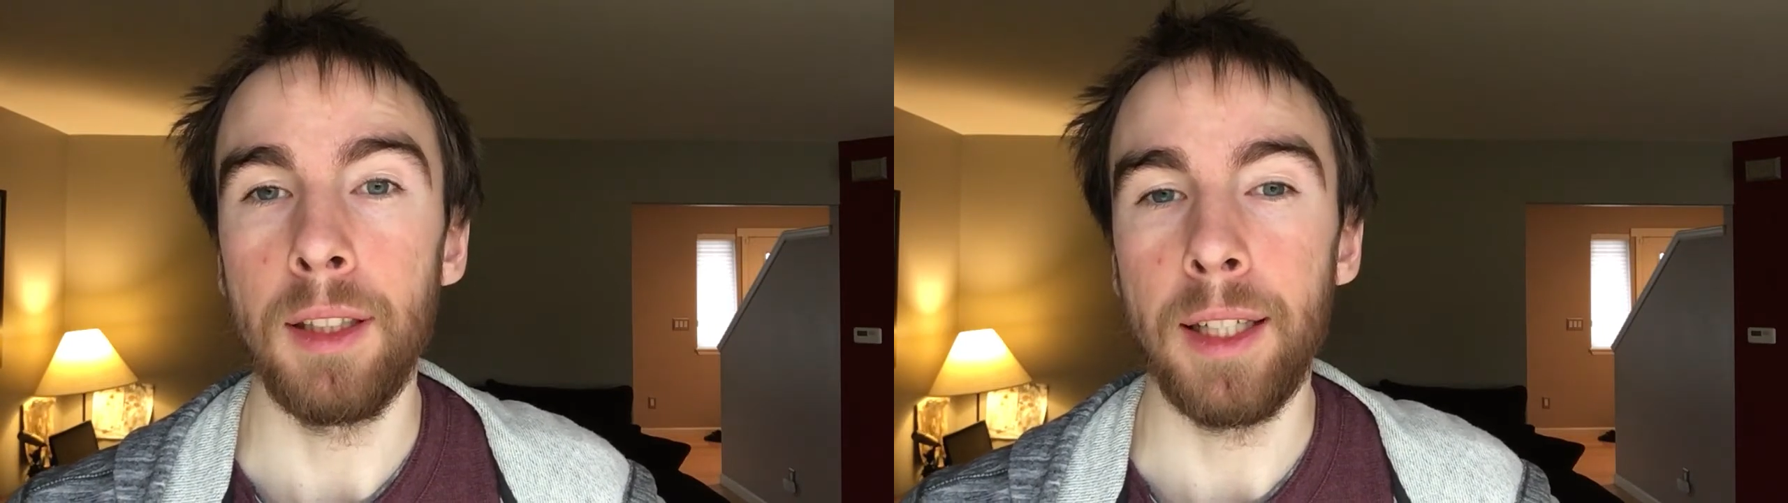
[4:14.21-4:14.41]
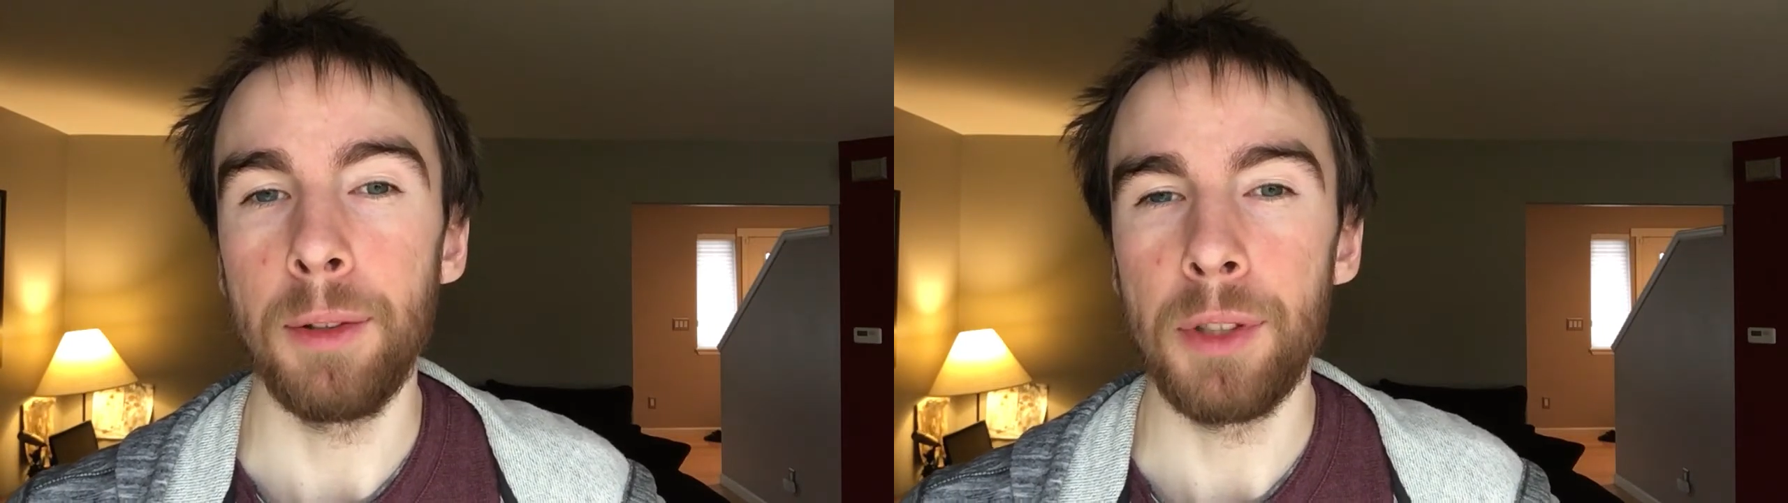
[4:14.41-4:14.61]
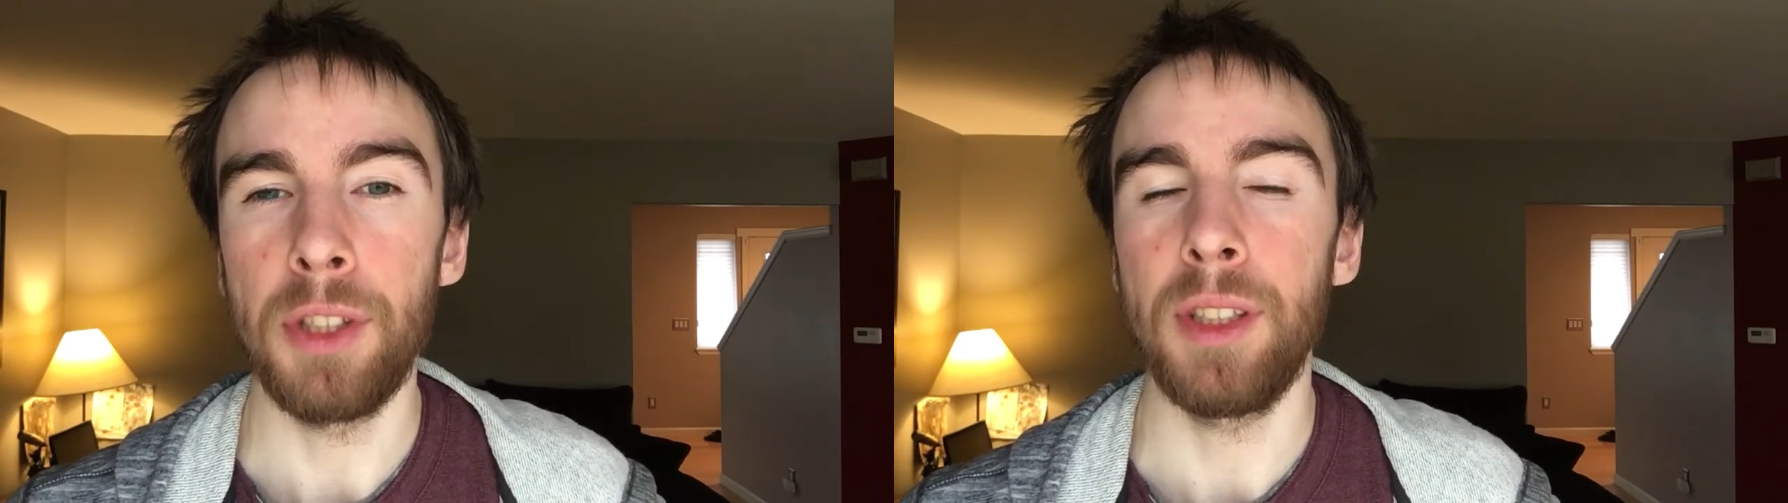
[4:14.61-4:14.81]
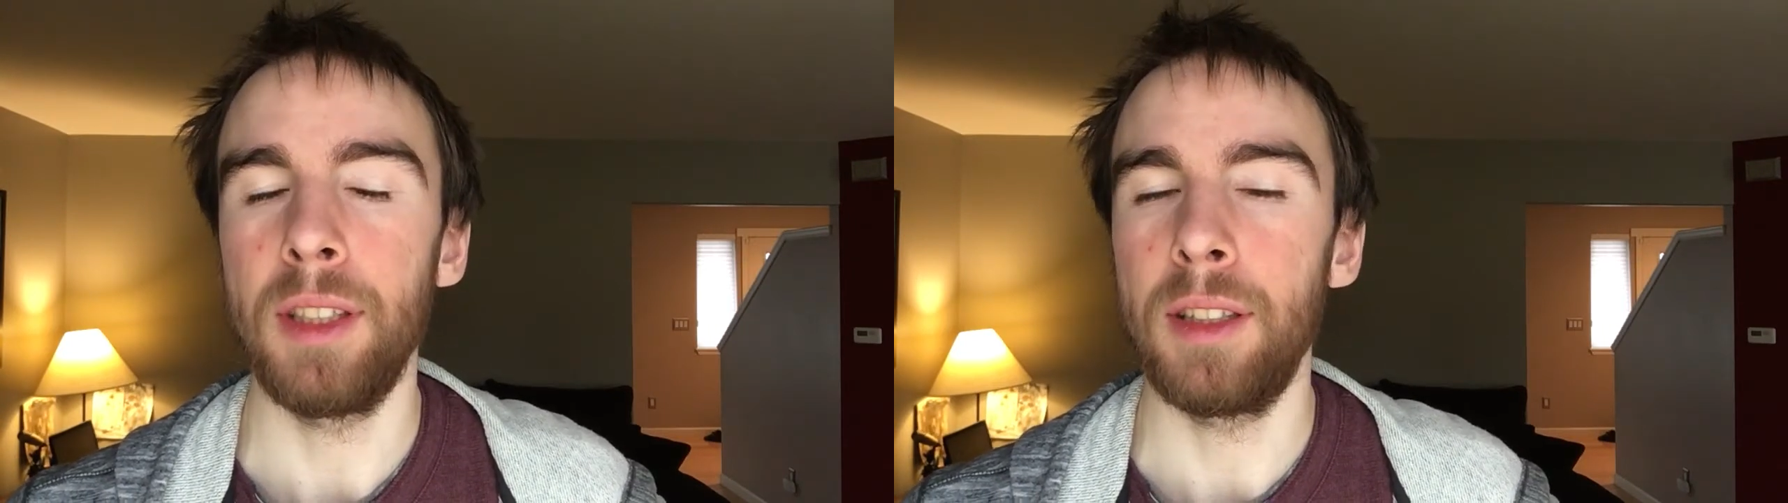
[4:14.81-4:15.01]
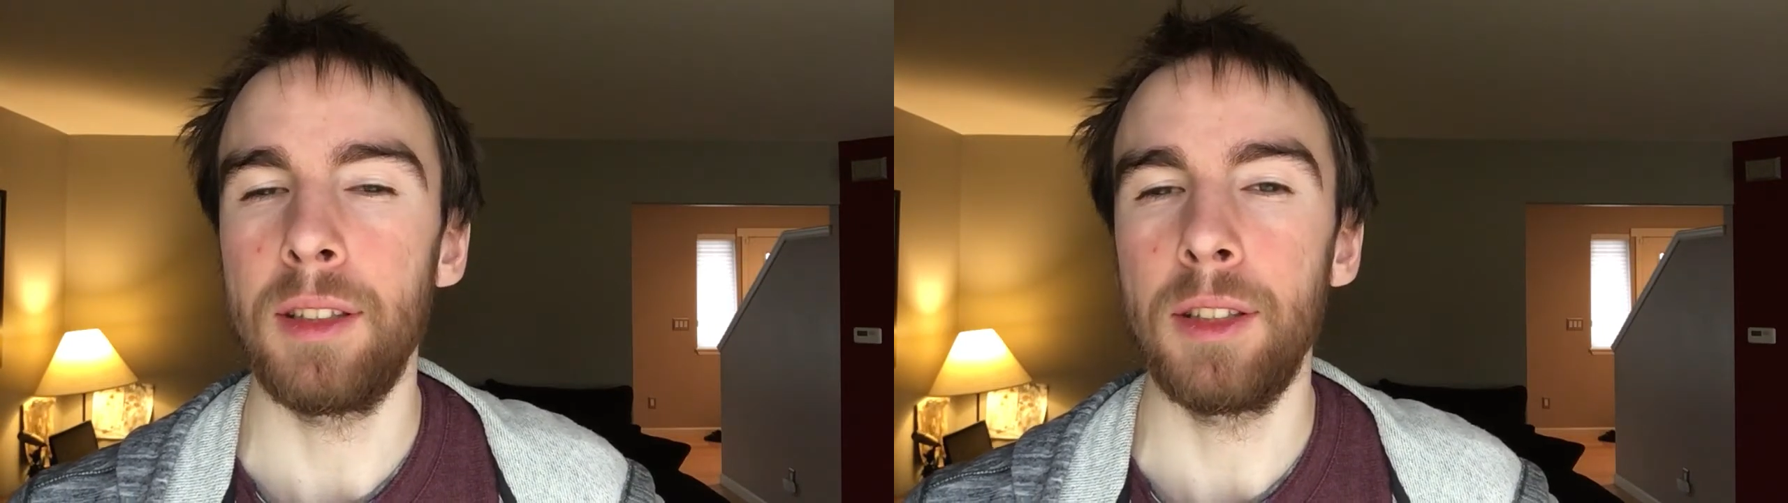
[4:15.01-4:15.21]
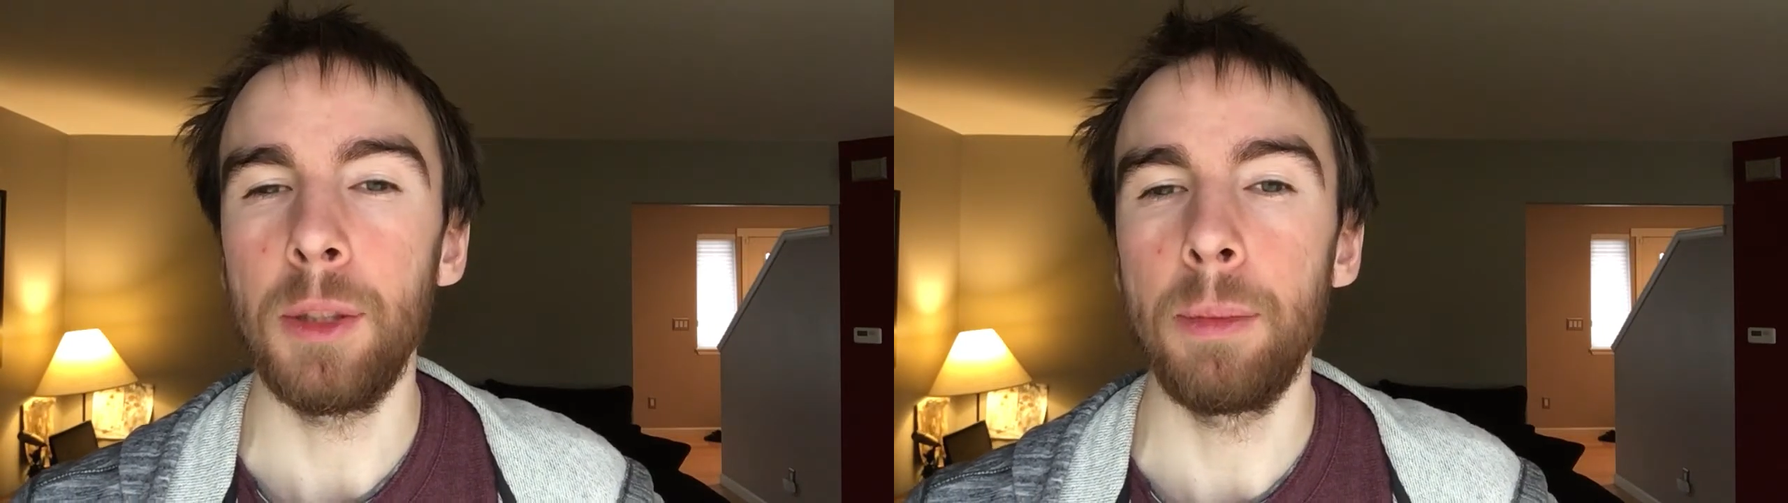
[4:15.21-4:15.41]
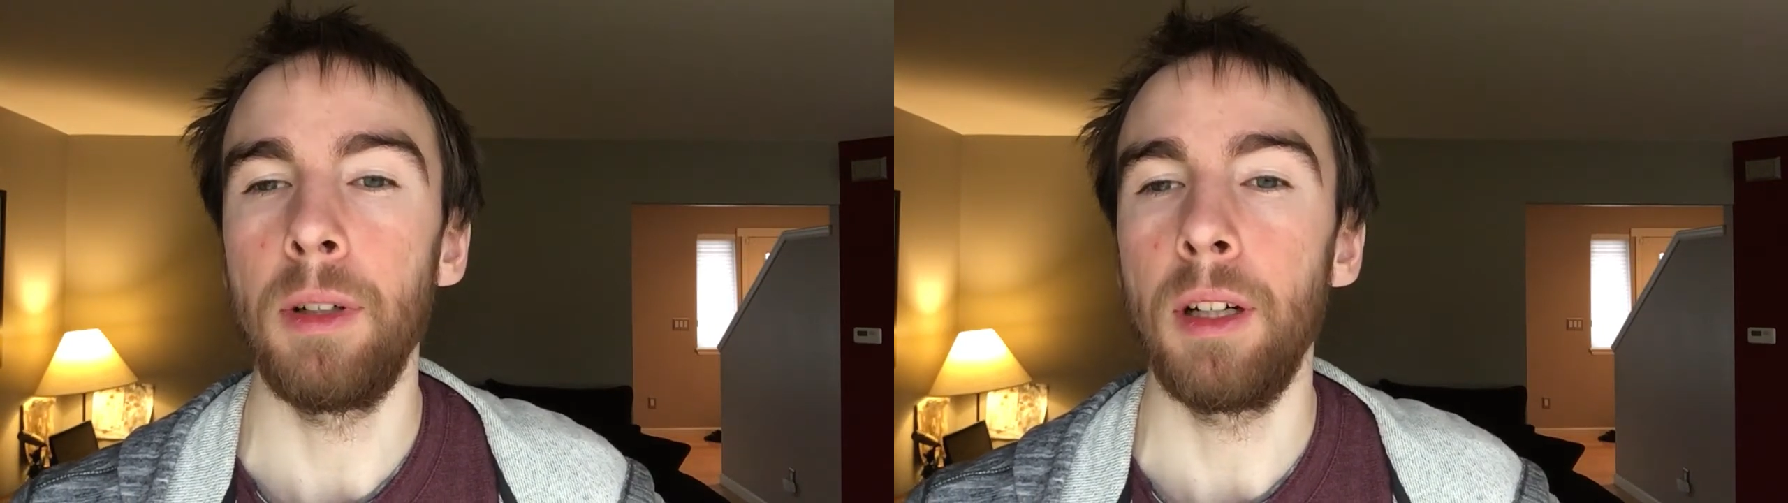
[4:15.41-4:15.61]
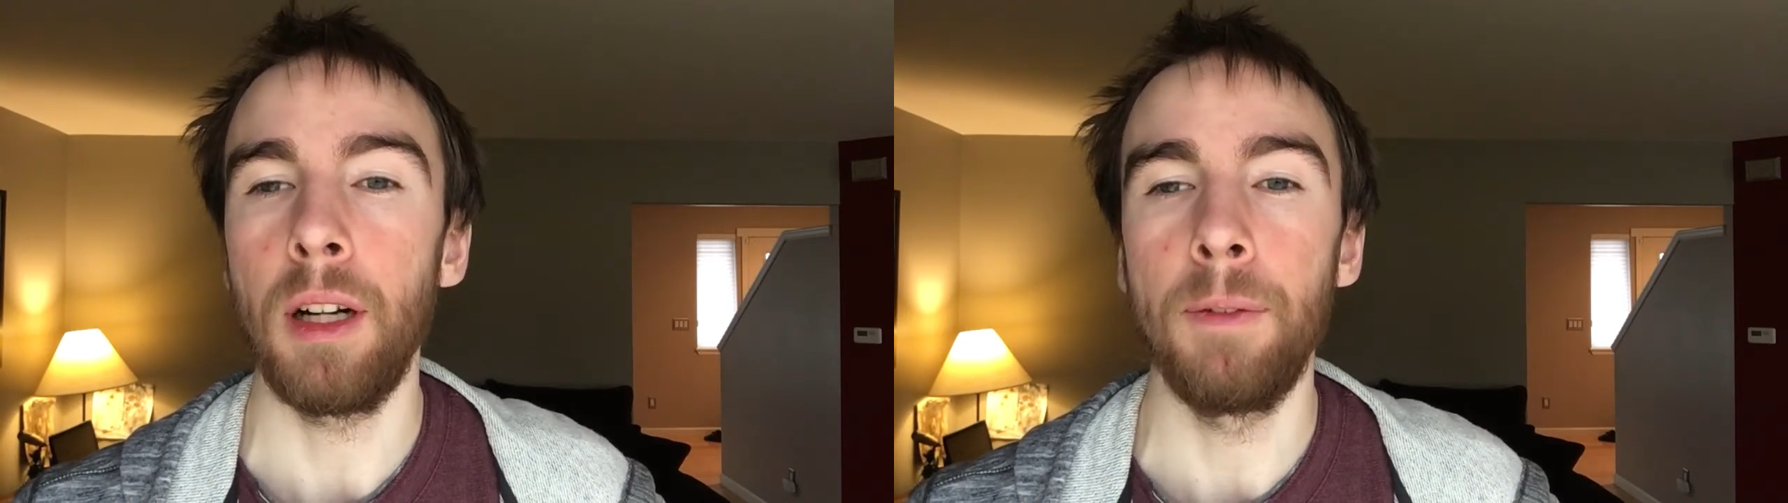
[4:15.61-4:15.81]
like it's
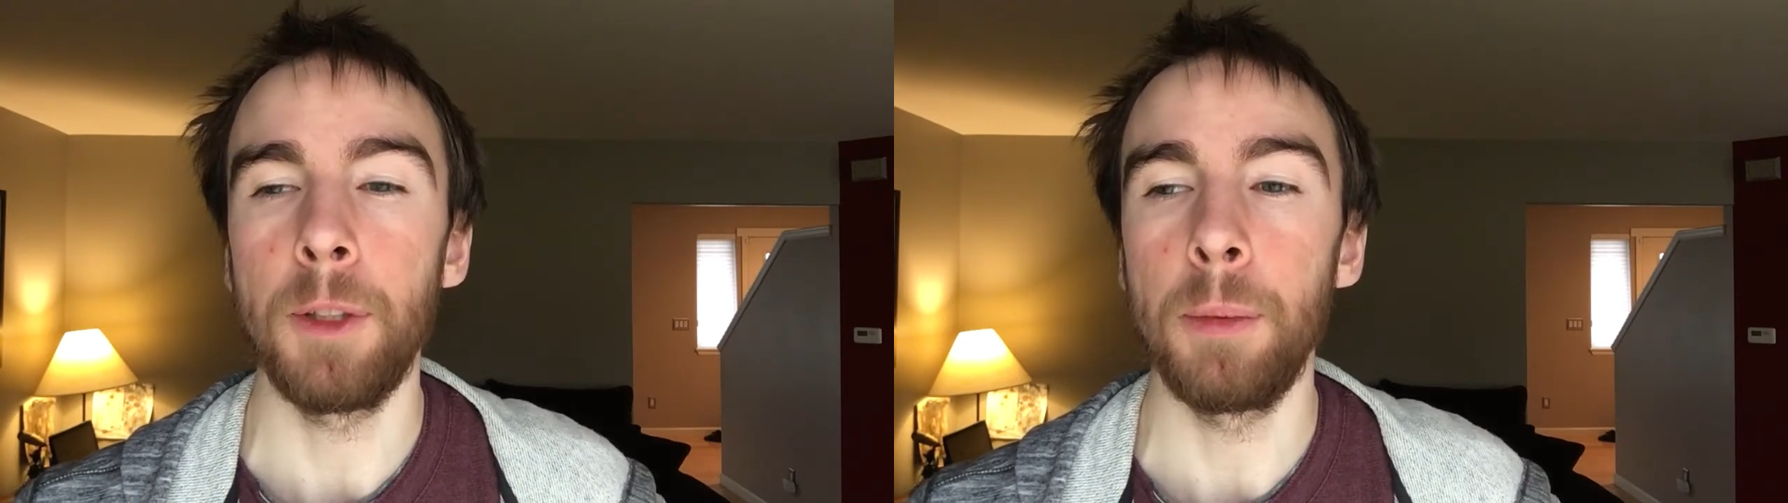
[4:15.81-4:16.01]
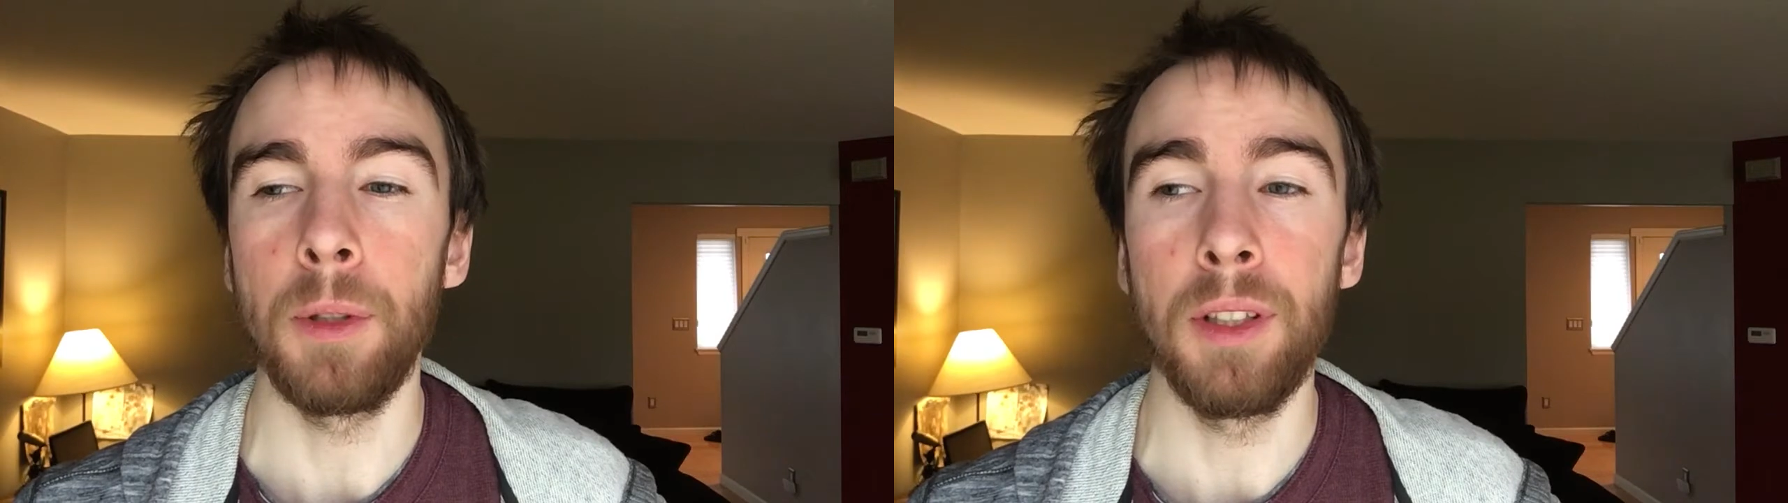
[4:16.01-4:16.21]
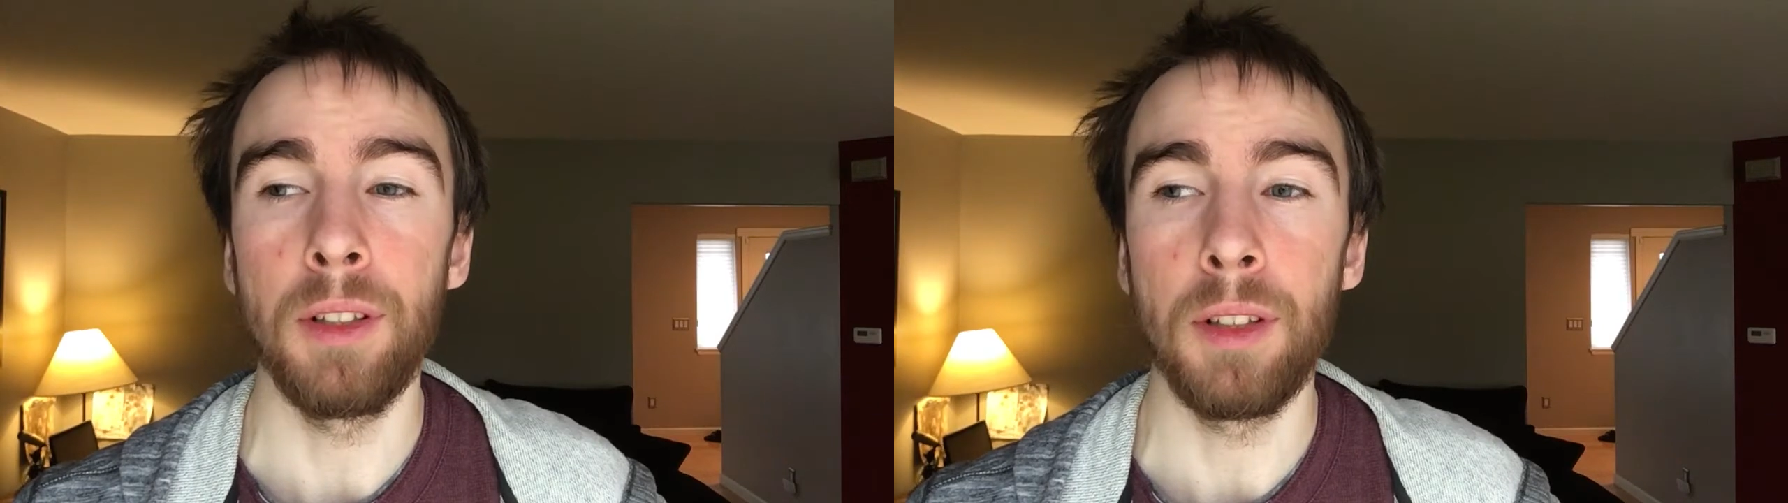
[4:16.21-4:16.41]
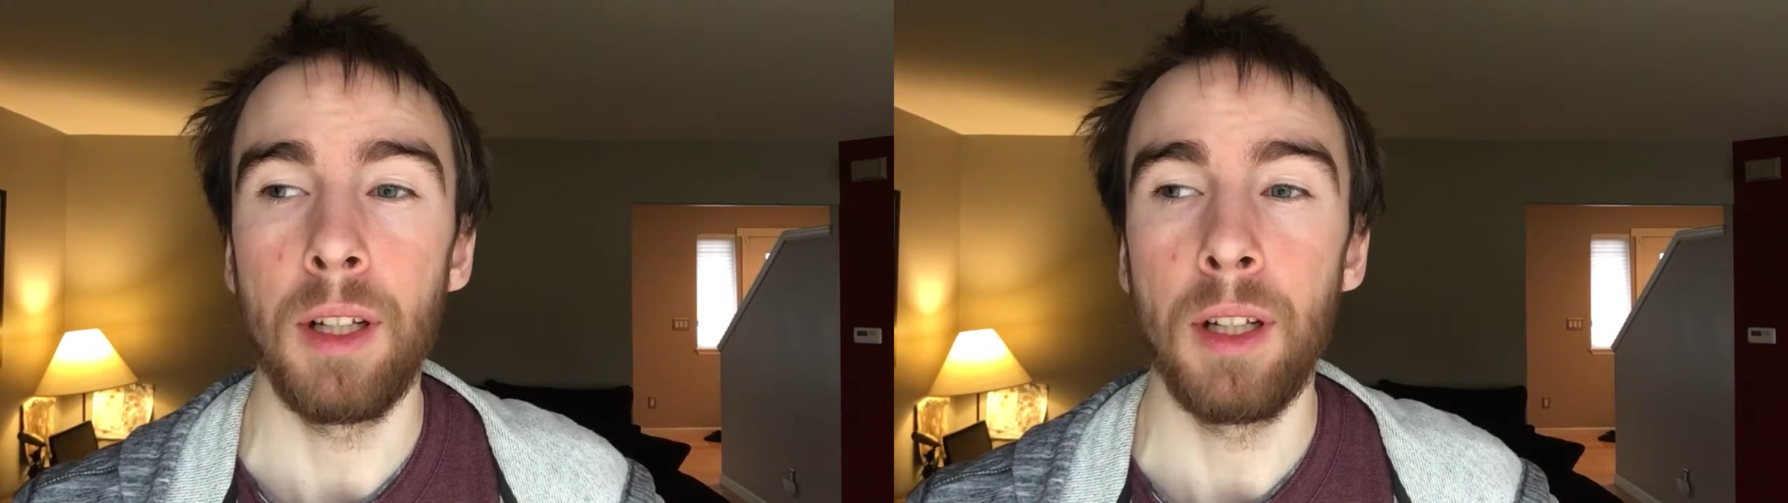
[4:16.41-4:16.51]
super uncomfortable, and